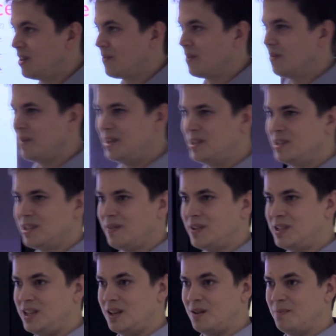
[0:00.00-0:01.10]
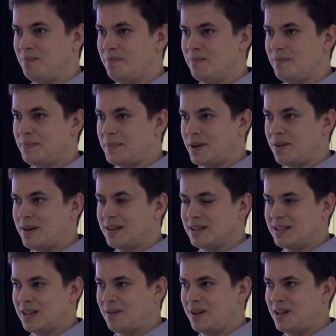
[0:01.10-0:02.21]
different regions of the genome that are
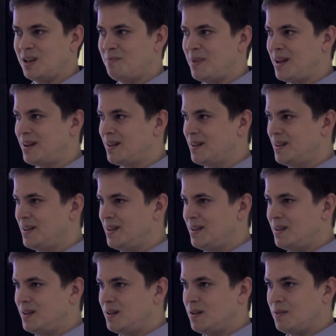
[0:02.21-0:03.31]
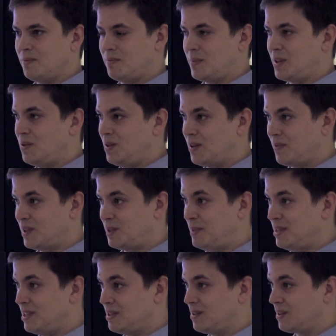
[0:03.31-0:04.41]
necessary to make the 2 different
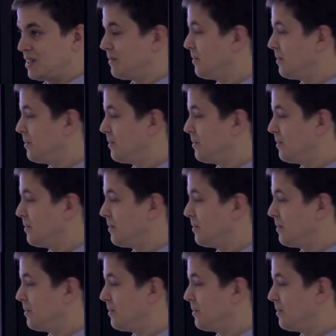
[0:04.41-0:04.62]
species look